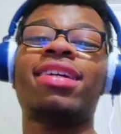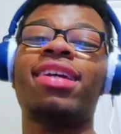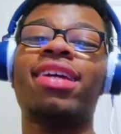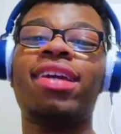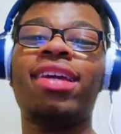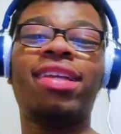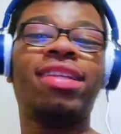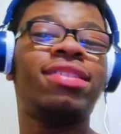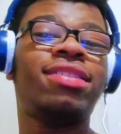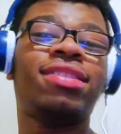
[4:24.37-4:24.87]

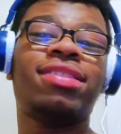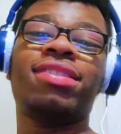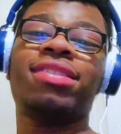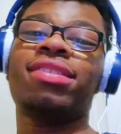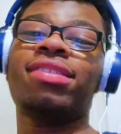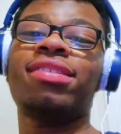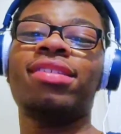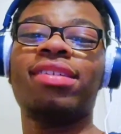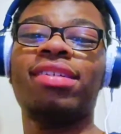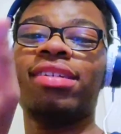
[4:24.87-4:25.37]

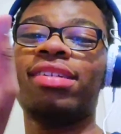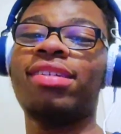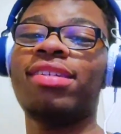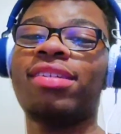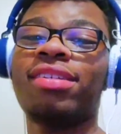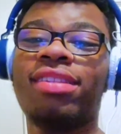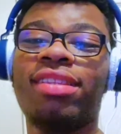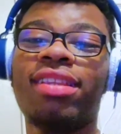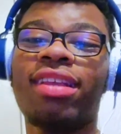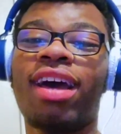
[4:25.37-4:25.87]
It's
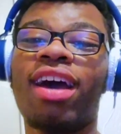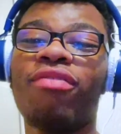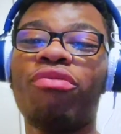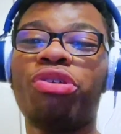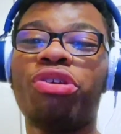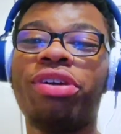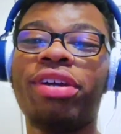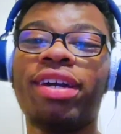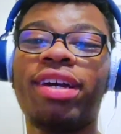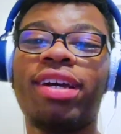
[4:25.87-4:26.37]
not
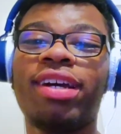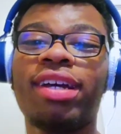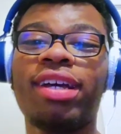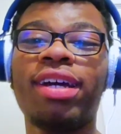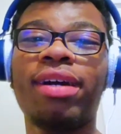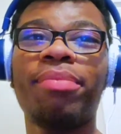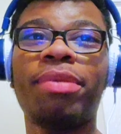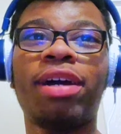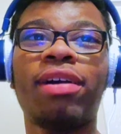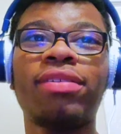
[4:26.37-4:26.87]
really gonna
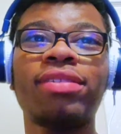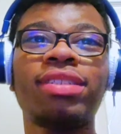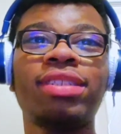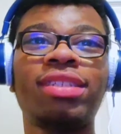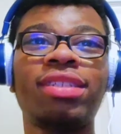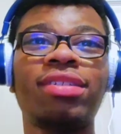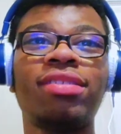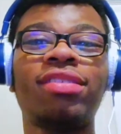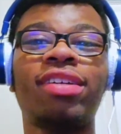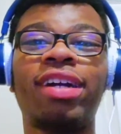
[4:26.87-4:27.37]
come out
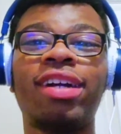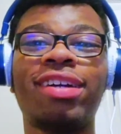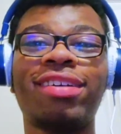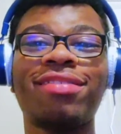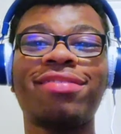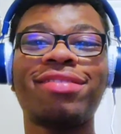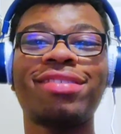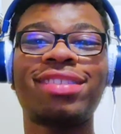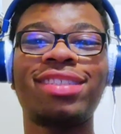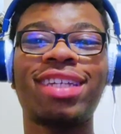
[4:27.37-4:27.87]
until like
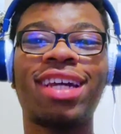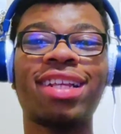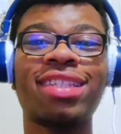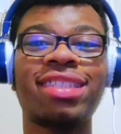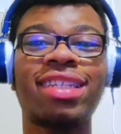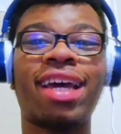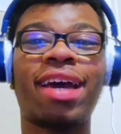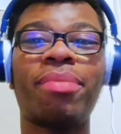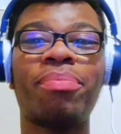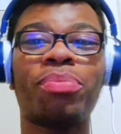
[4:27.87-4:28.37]

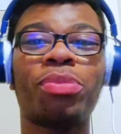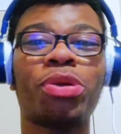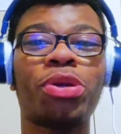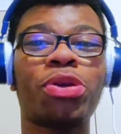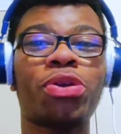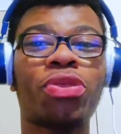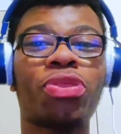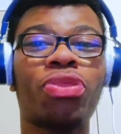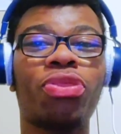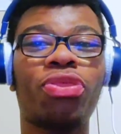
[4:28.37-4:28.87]

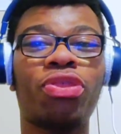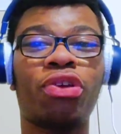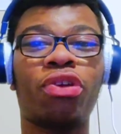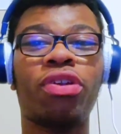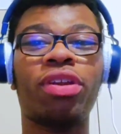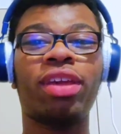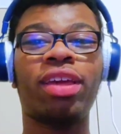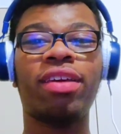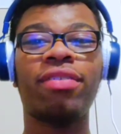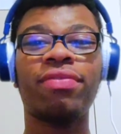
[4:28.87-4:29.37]
September
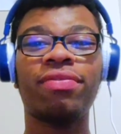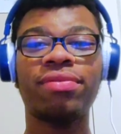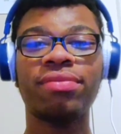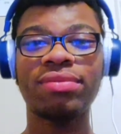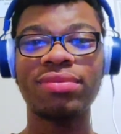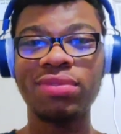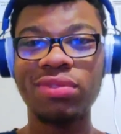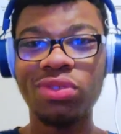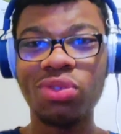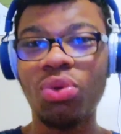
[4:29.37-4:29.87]
30th,
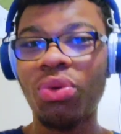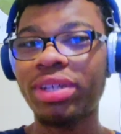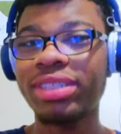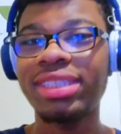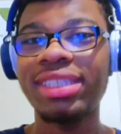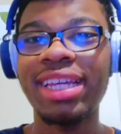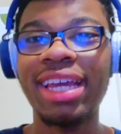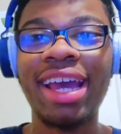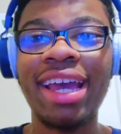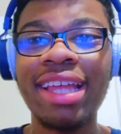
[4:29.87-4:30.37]

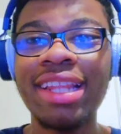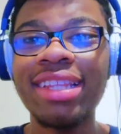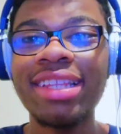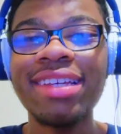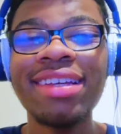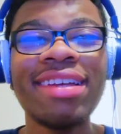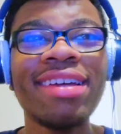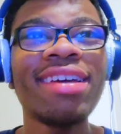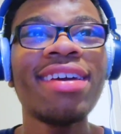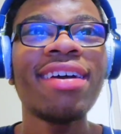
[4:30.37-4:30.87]
towards the
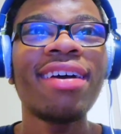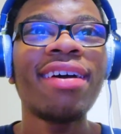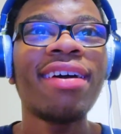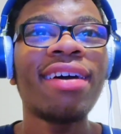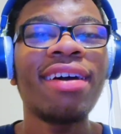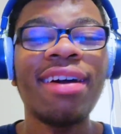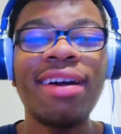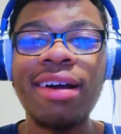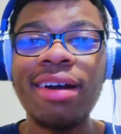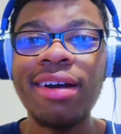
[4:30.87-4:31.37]
end
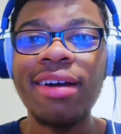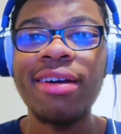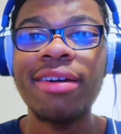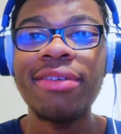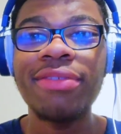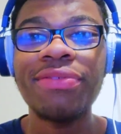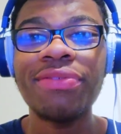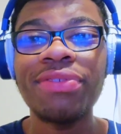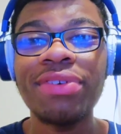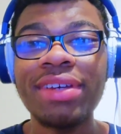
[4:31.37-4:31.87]

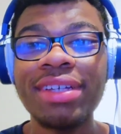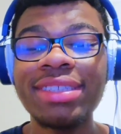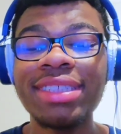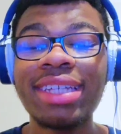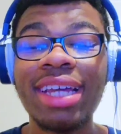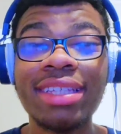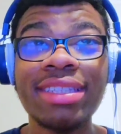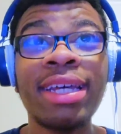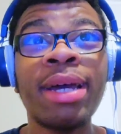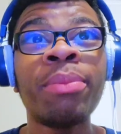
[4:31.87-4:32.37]
of
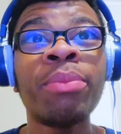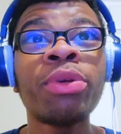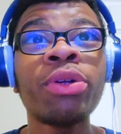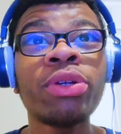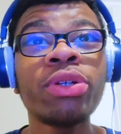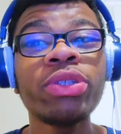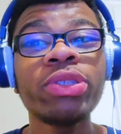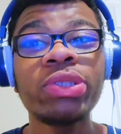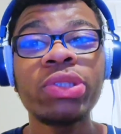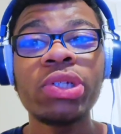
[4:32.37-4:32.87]

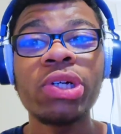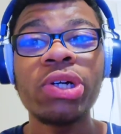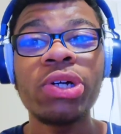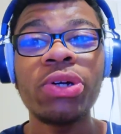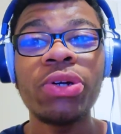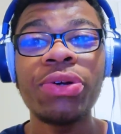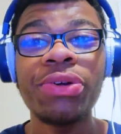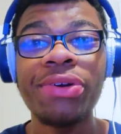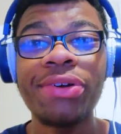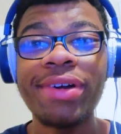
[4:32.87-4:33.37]
September.
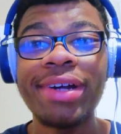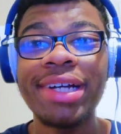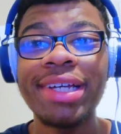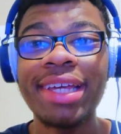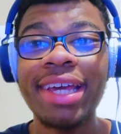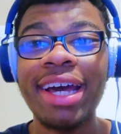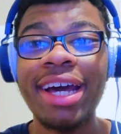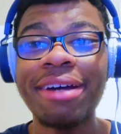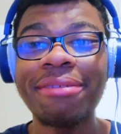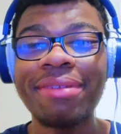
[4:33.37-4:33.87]
So
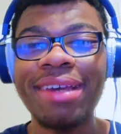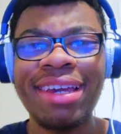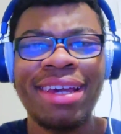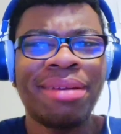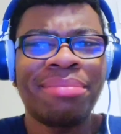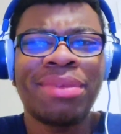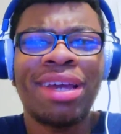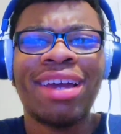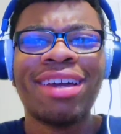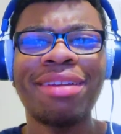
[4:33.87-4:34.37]
yeah,
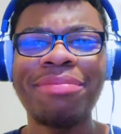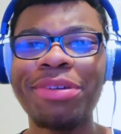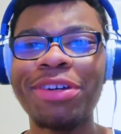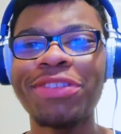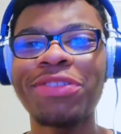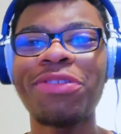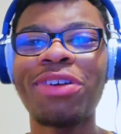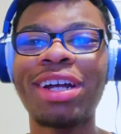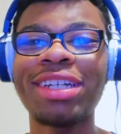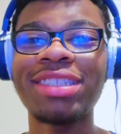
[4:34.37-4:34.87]
and I'm not gonna be
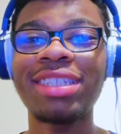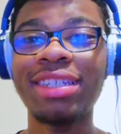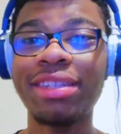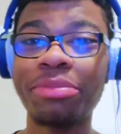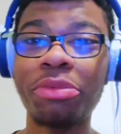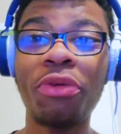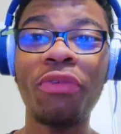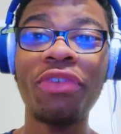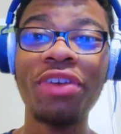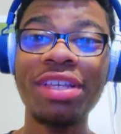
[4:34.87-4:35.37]
able to watch it
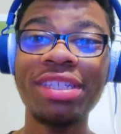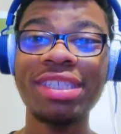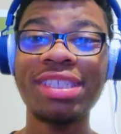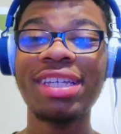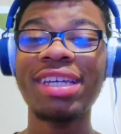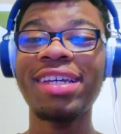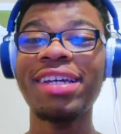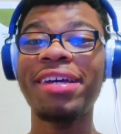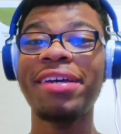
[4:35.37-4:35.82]
in the movies,